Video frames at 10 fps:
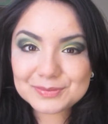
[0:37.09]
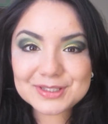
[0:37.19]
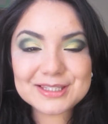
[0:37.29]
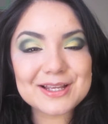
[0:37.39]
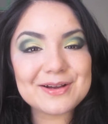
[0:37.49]

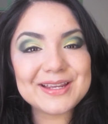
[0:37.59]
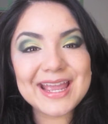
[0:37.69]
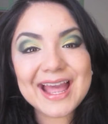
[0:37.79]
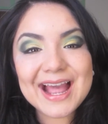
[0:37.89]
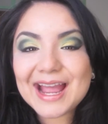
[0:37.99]
So
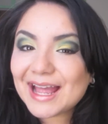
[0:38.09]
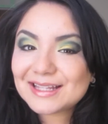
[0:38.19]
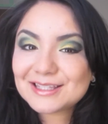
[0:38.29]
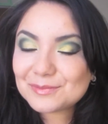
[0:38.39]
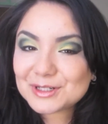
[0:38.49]
yeah, I had
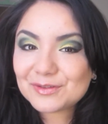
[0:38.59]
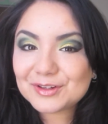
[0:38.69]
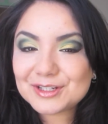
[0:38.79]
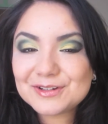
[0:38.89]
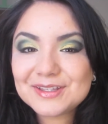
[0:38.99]
so much fun
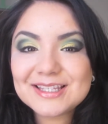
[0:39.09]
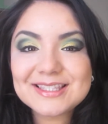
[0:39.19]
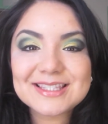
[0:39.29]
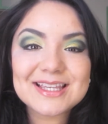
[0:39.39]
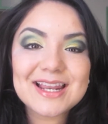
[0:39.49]
doing
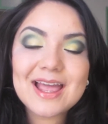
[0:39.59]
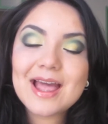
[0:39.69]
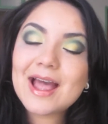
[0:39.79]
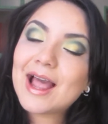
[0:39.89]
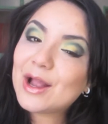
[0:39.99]
this, and
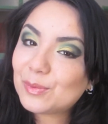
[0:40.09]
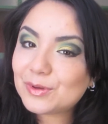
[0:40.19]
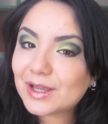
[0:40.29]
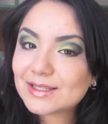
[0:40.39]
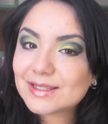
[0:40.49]
I hope you
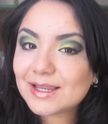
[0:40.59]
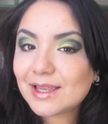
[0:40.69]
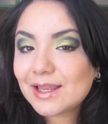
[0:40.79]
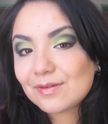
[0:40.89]
guys like it.